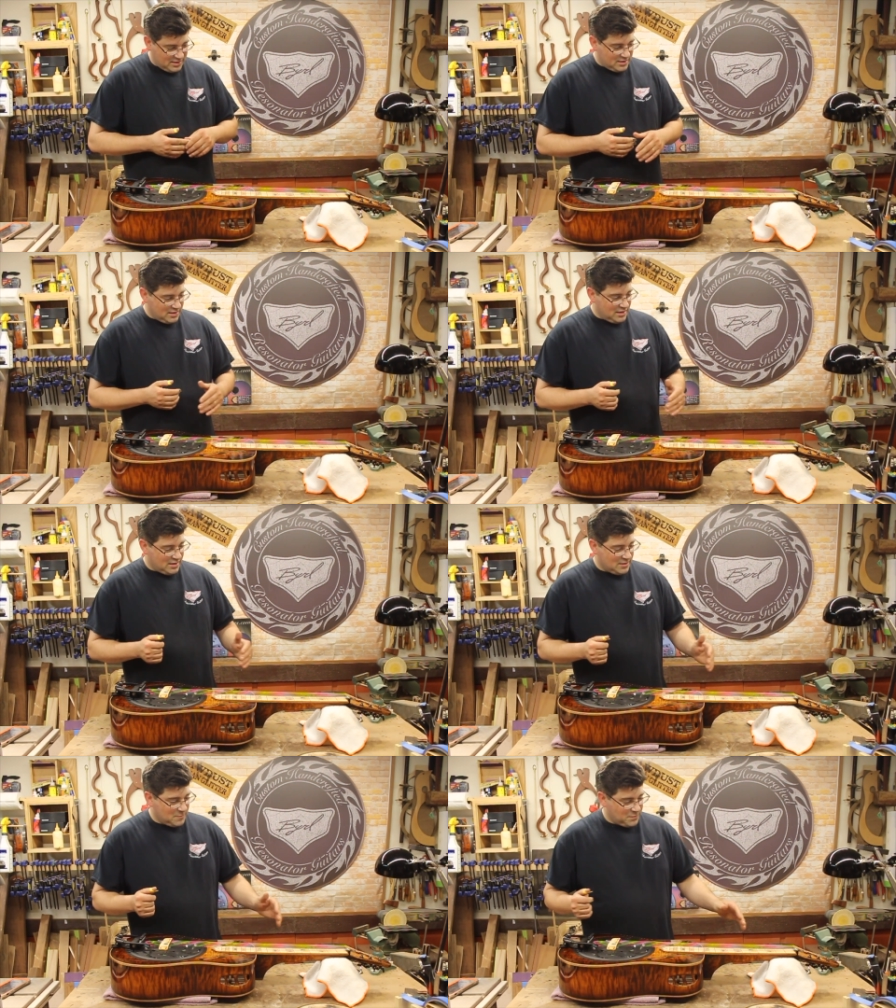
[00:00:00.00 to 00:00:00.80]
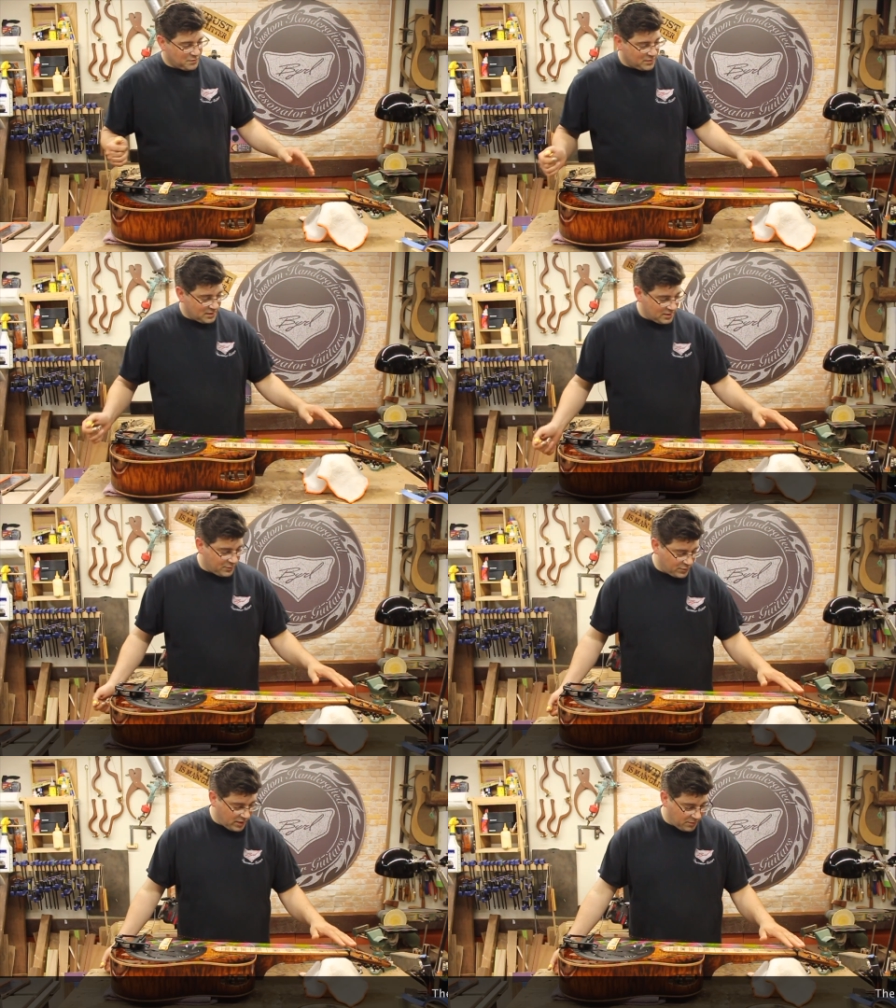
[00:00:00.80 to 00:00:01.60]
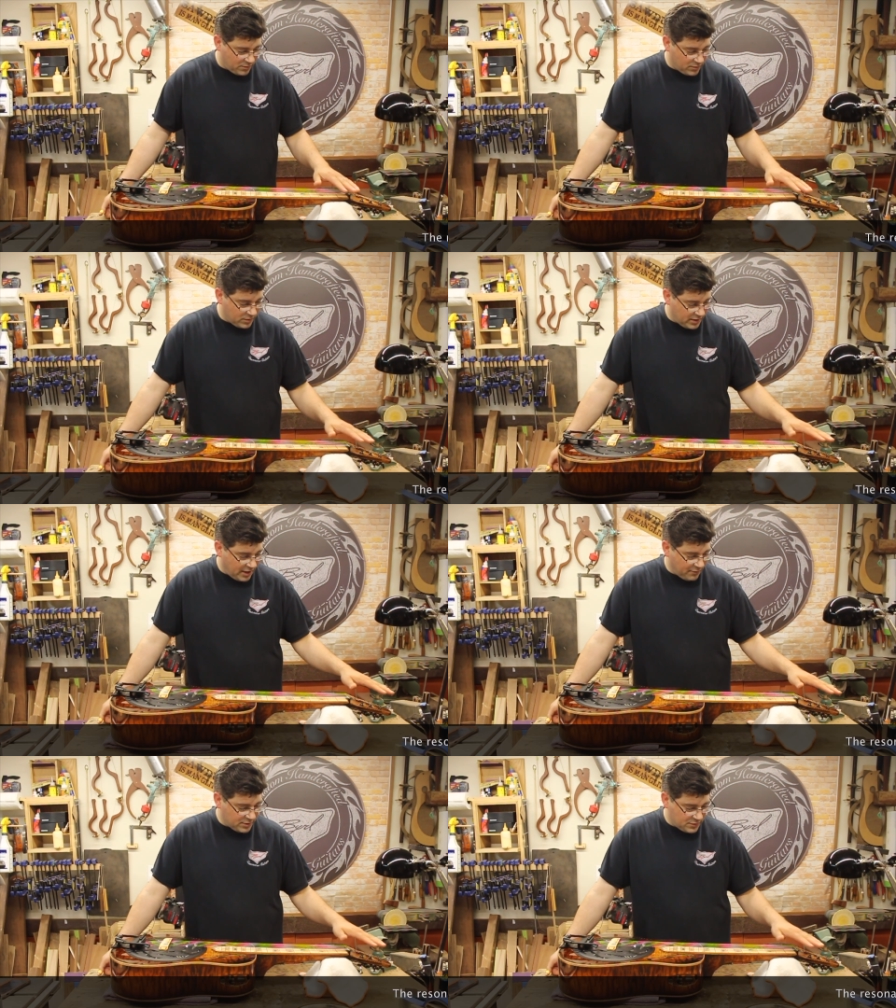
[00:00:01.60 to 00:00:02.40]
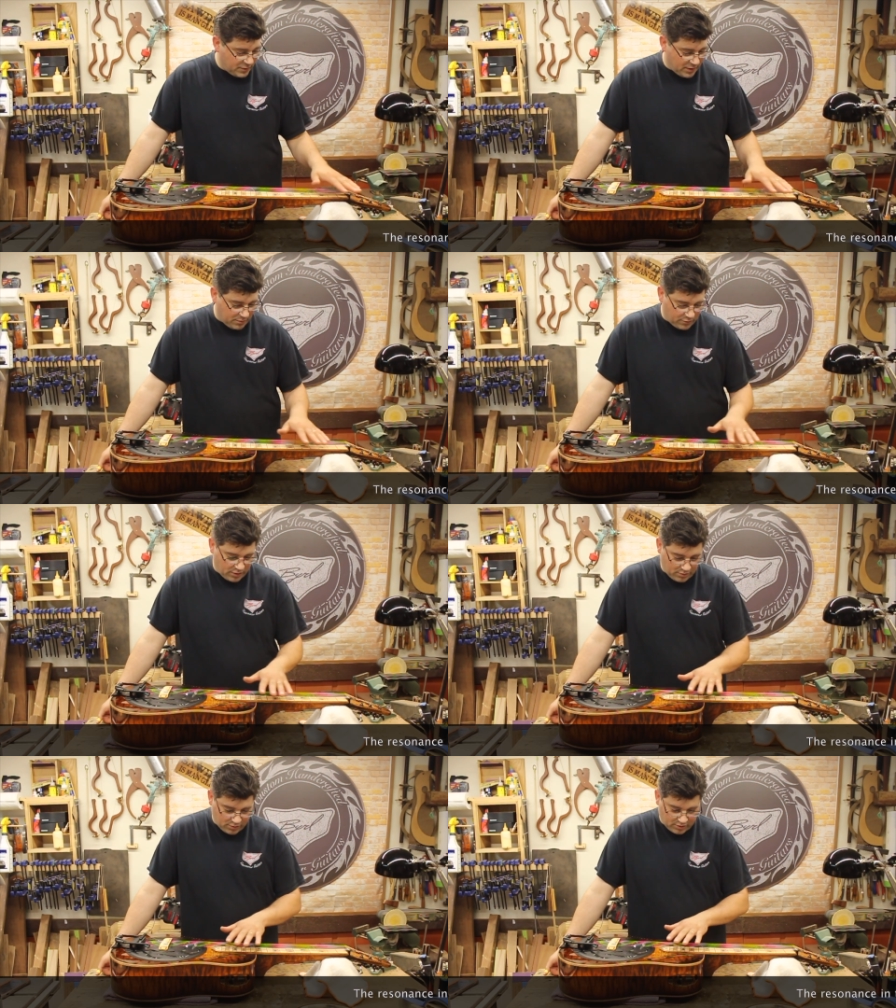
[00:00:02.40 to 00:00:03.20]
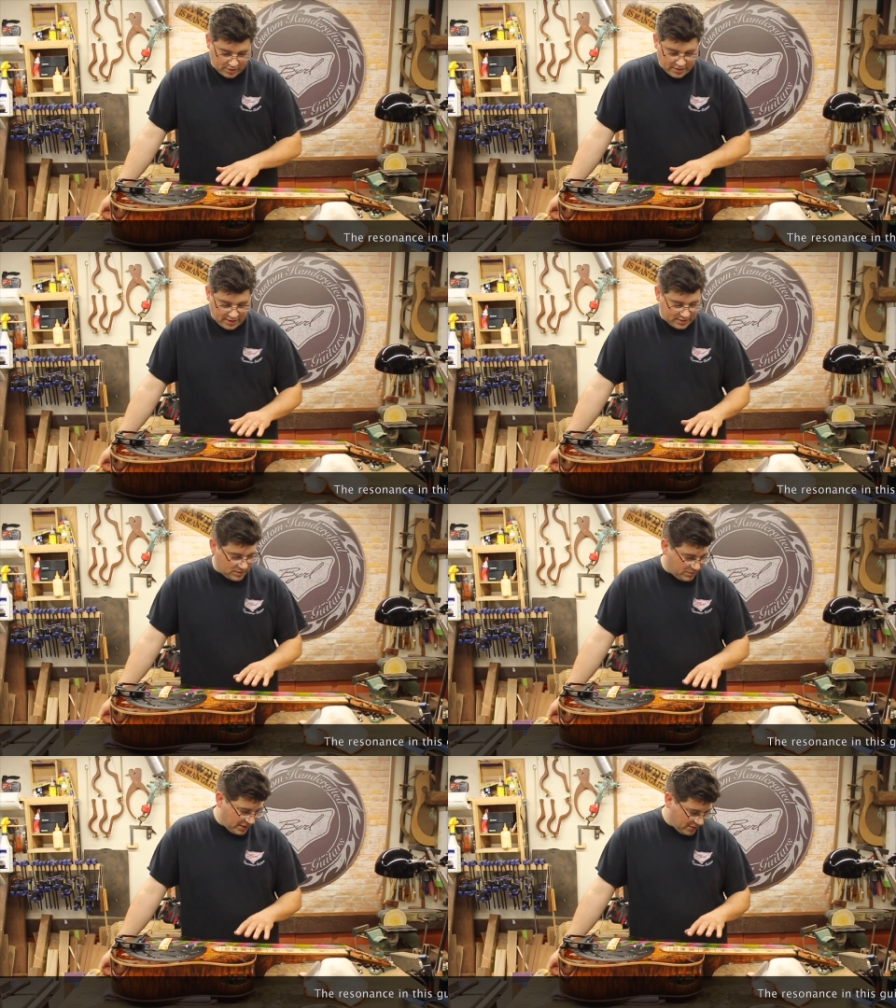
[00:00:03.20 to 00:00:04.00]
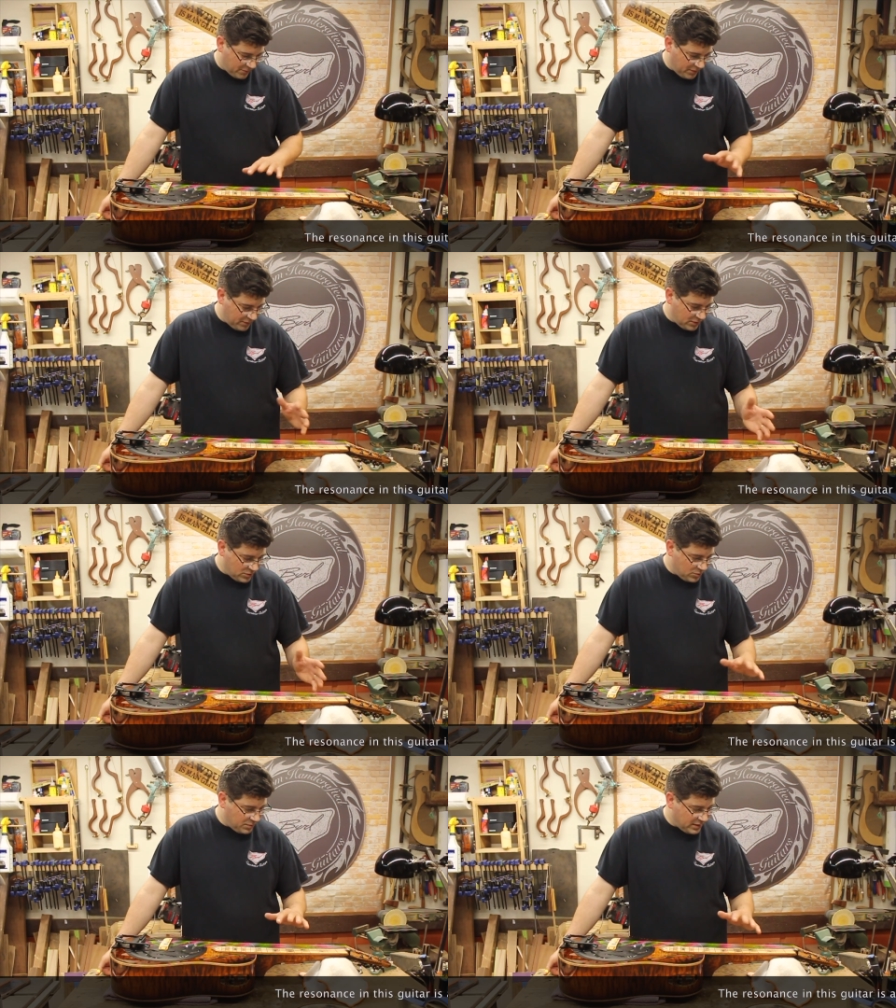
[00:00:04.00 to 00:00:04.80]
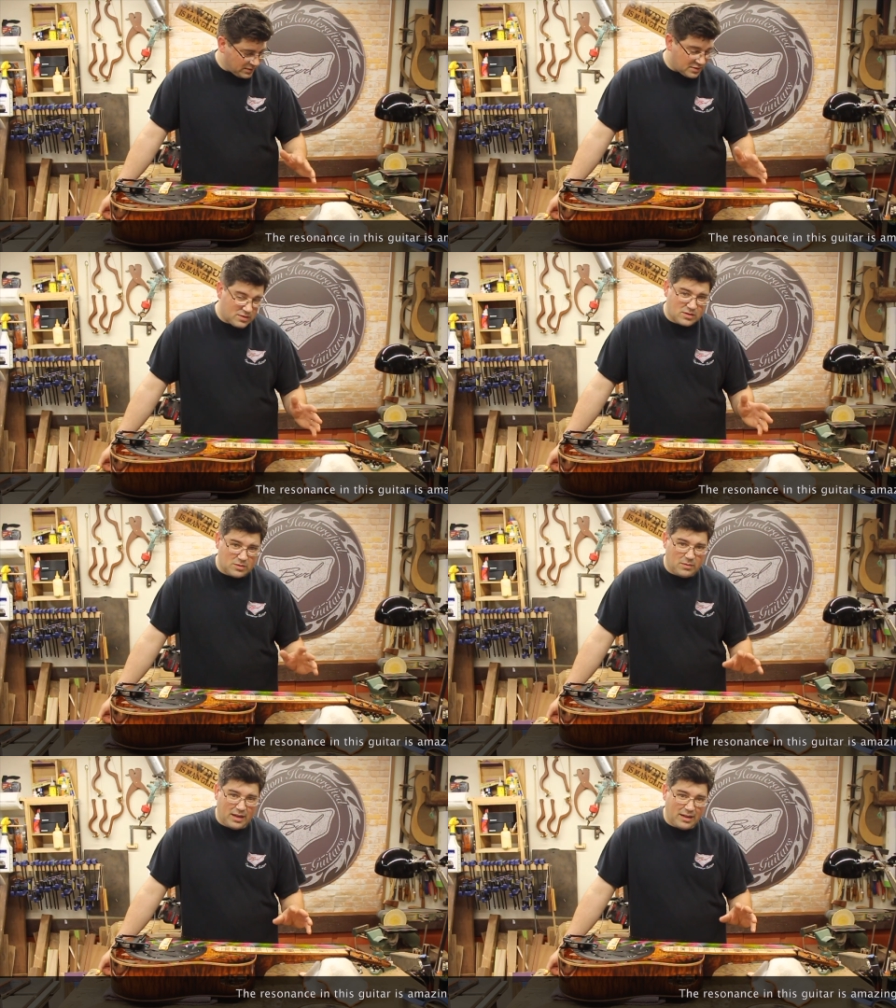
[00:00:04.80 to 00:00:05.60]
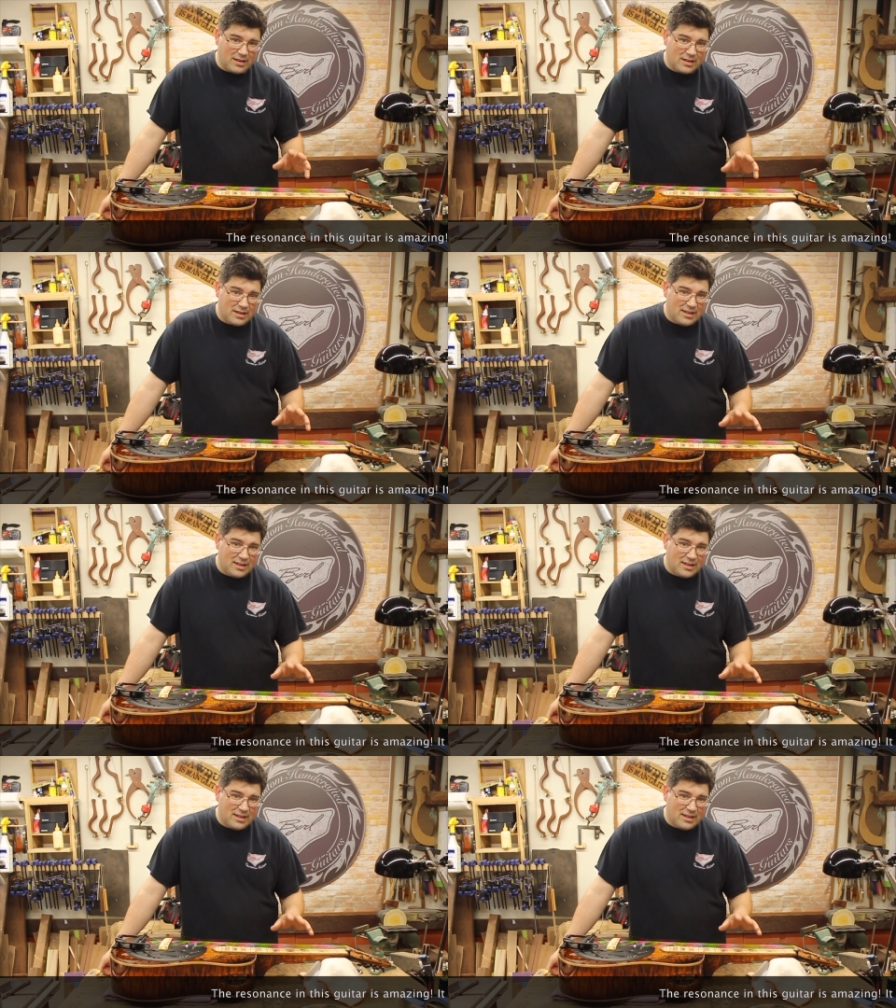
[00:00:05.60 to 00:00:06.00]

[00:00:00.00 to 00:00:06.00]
The um, the fret, an average fret, fretboard takes about fifty-two pieces to make,